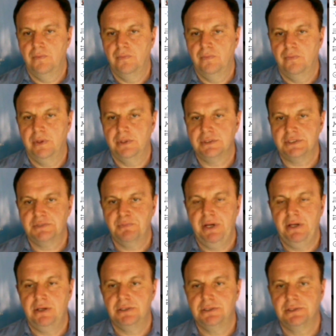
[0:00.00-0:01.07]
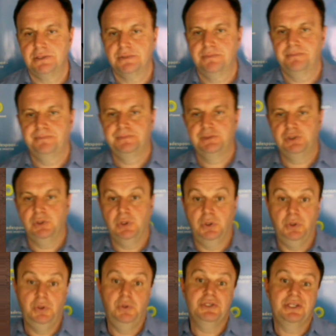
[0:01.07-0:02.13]
And spiders. So
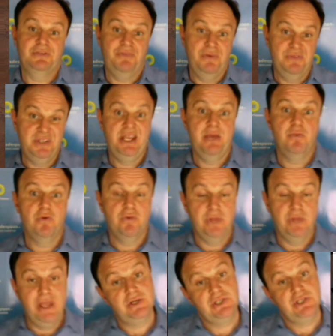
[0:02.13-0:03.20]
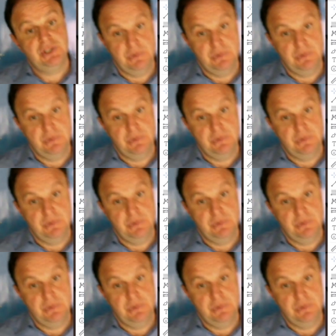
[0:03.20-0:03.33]
QQQ is at 50-day moving average.